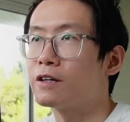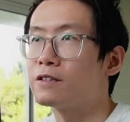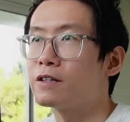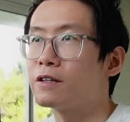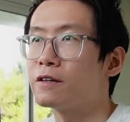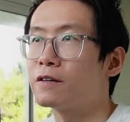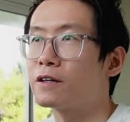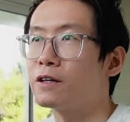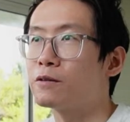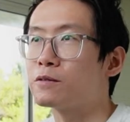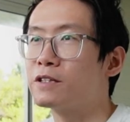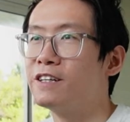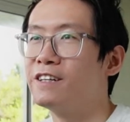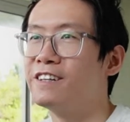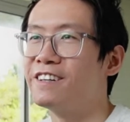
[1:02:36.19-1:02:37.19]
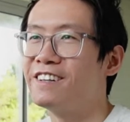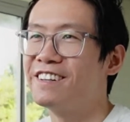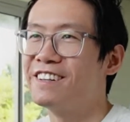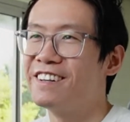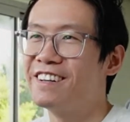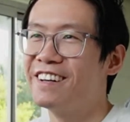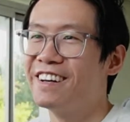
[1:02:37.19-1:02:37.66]
anything else,
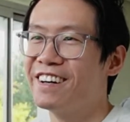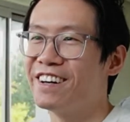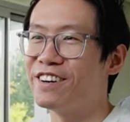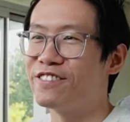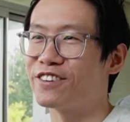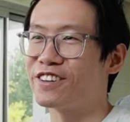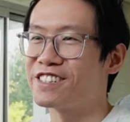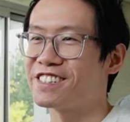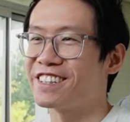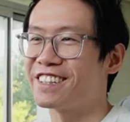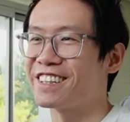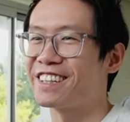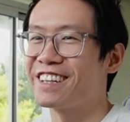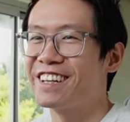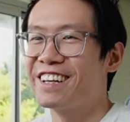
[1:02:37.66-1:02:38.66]
unfortunately.